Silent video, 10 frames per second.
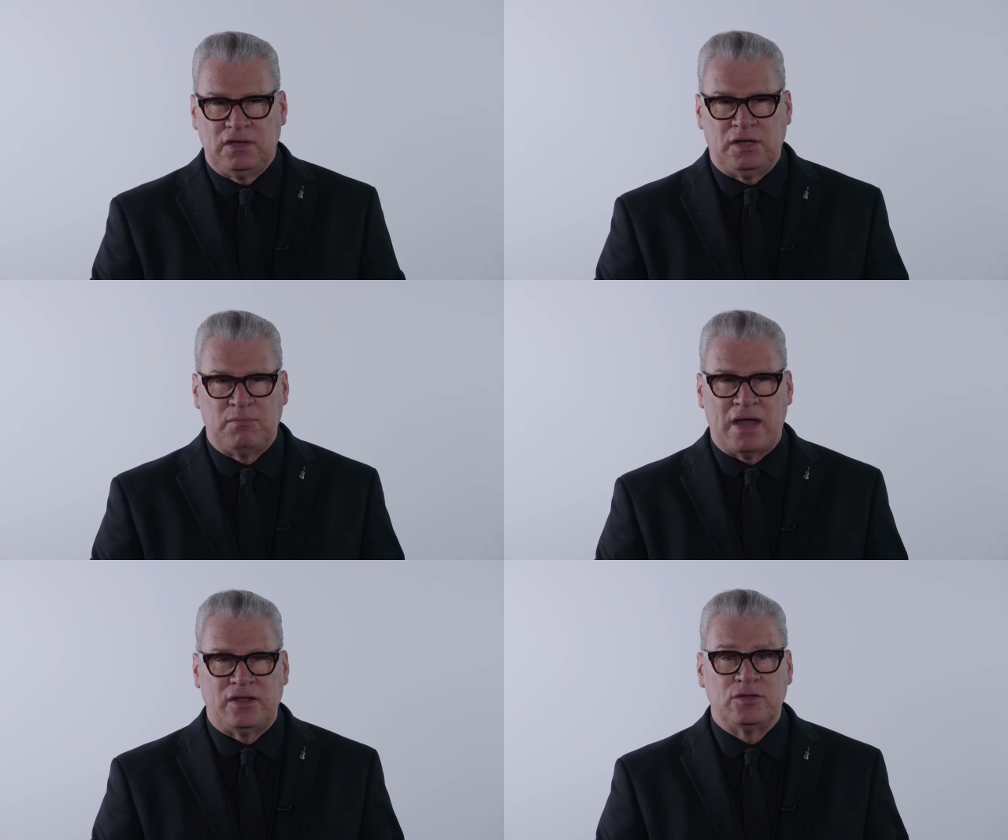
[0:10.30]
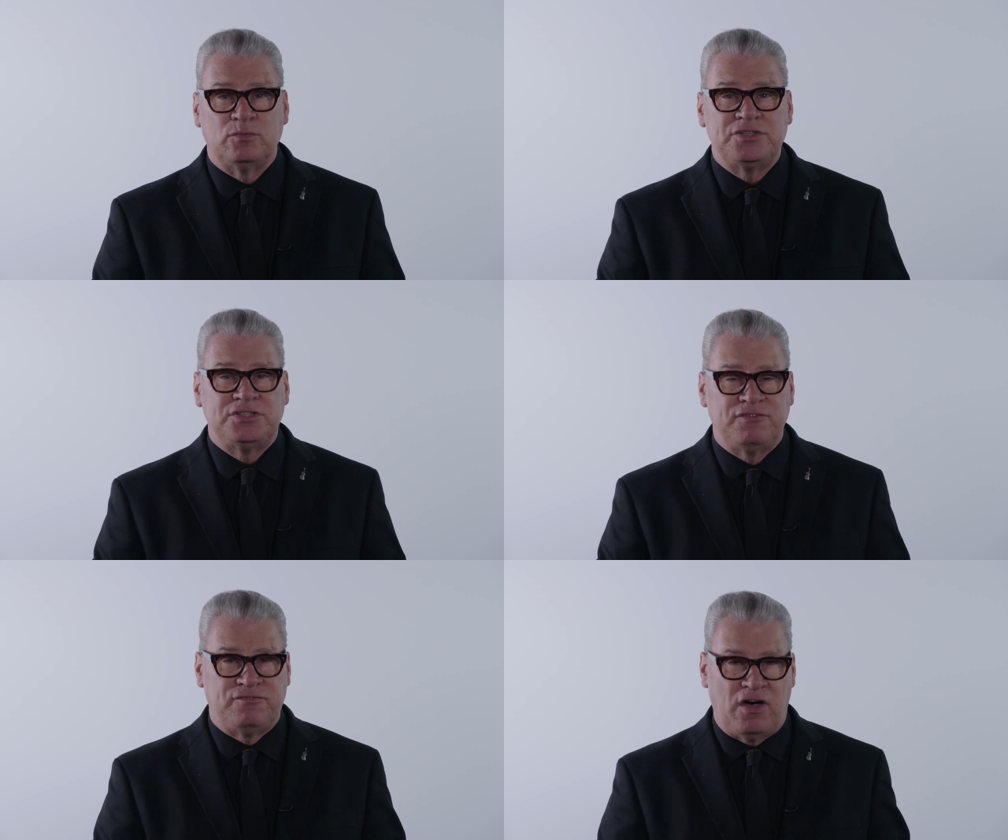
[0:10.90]
in a manner that would
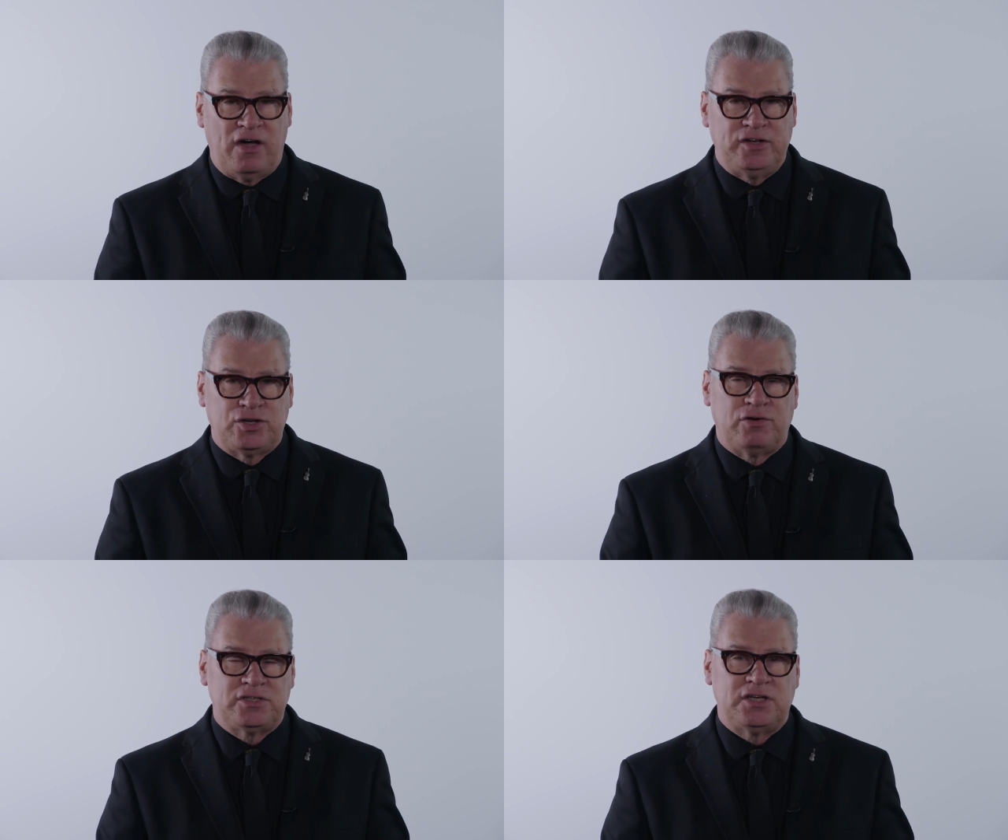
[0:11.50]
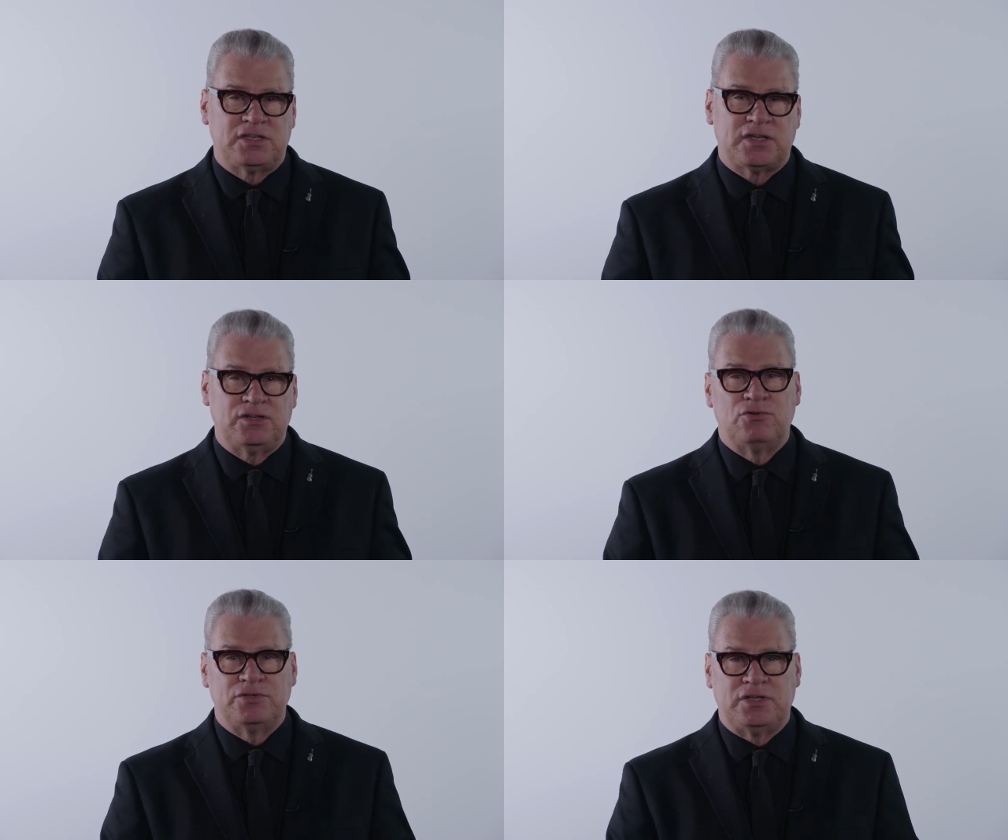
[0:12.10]
divide critics
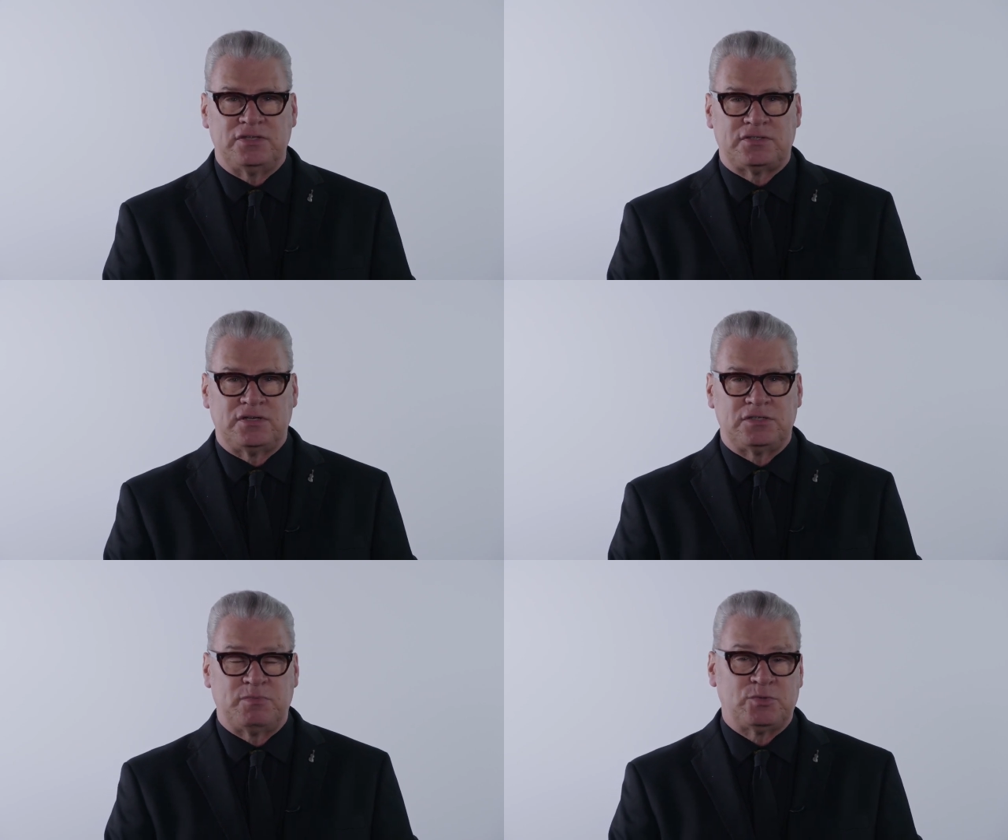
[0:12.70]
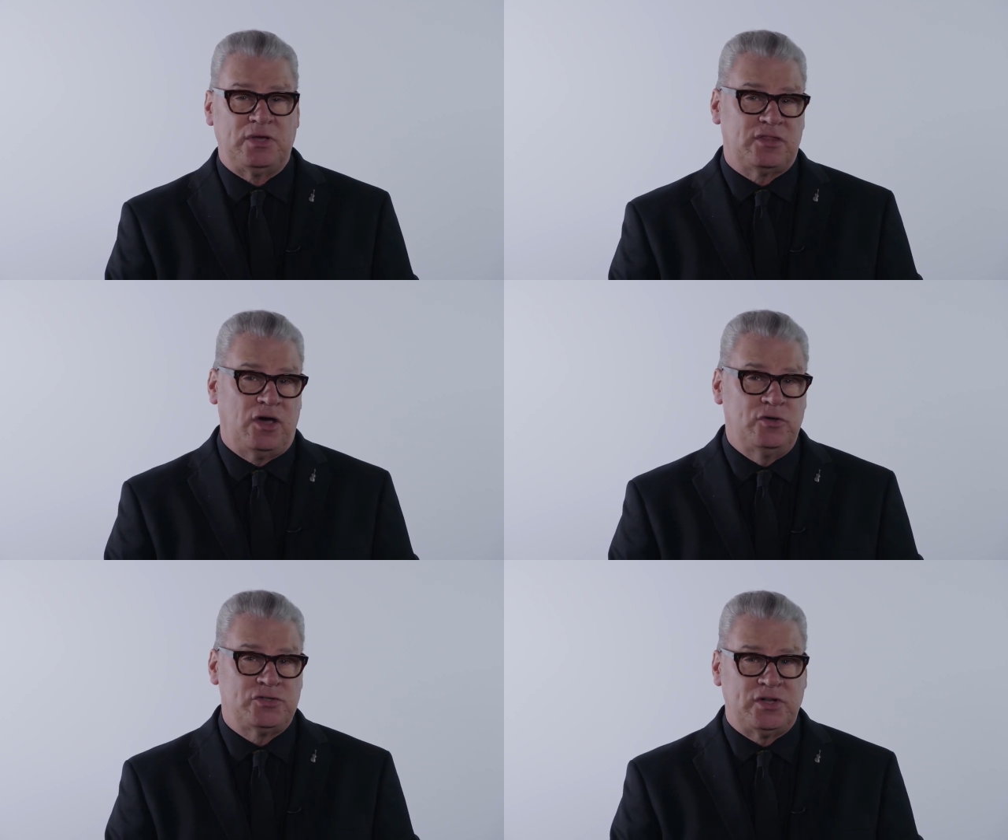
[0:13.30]
and audiences between
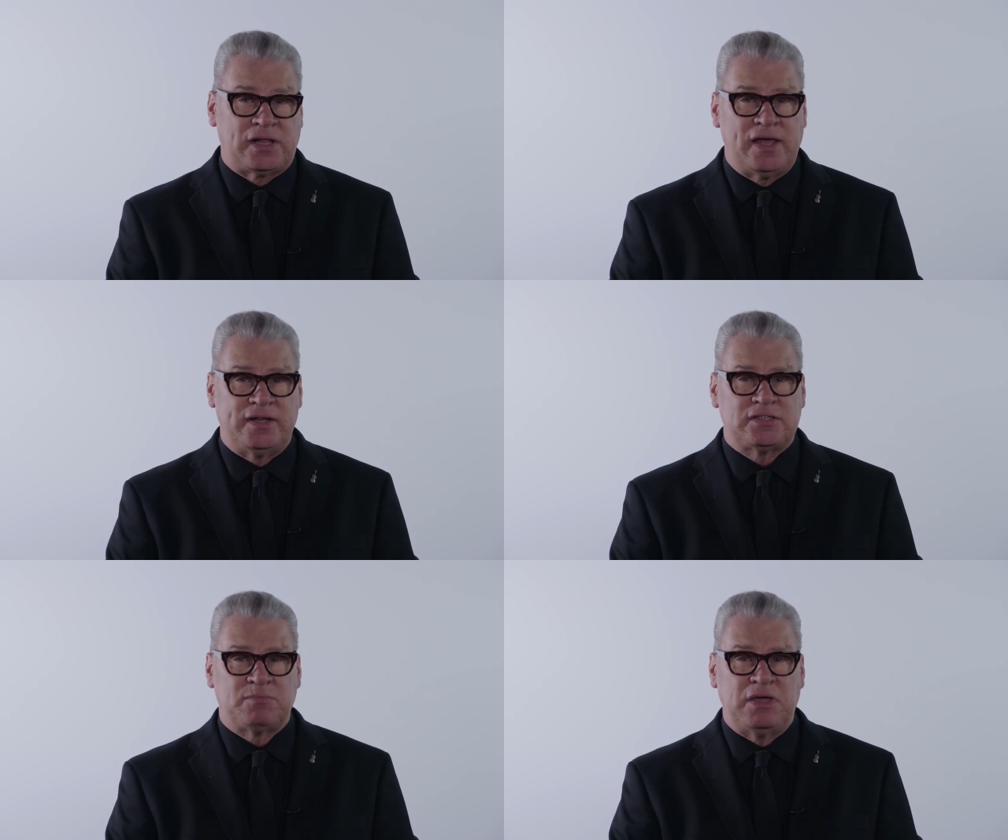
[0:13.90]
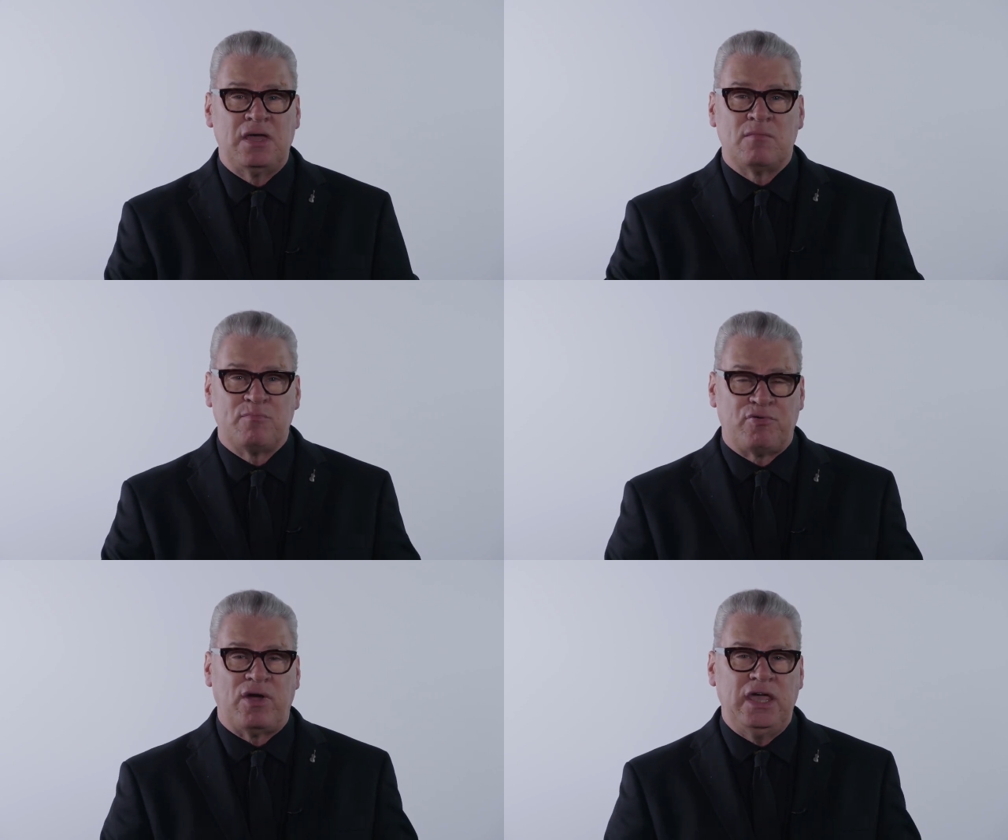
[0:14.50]
those who declared it to be
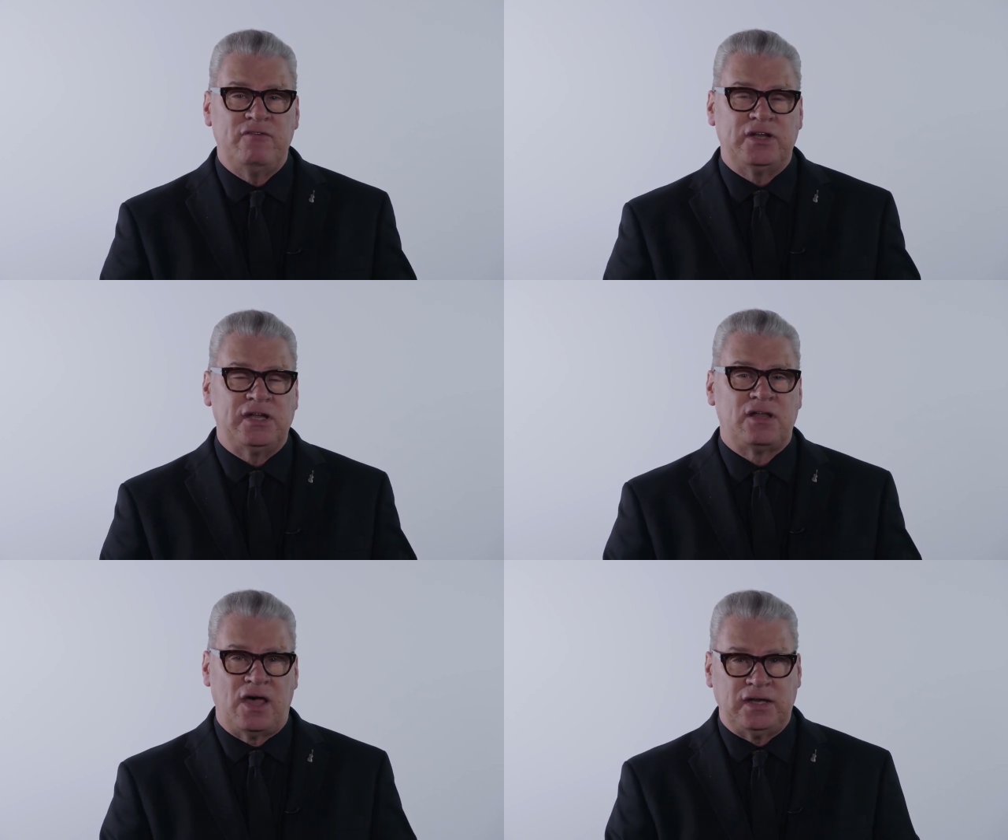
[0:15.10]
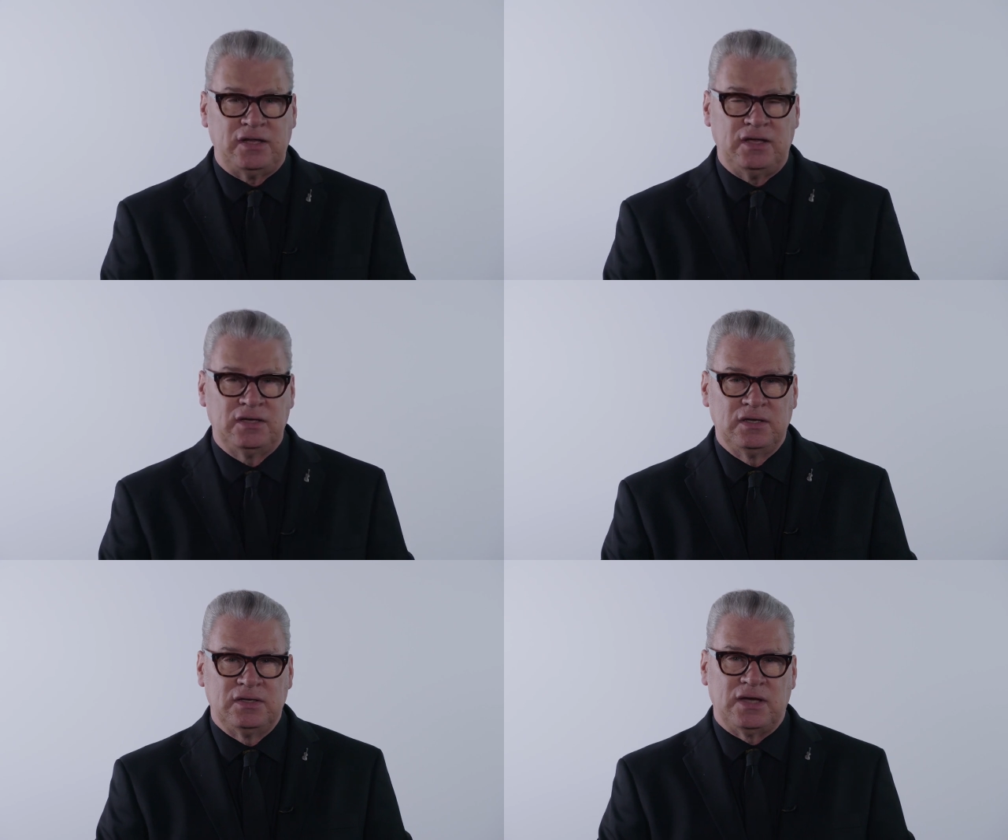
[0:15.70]
brave and enlightening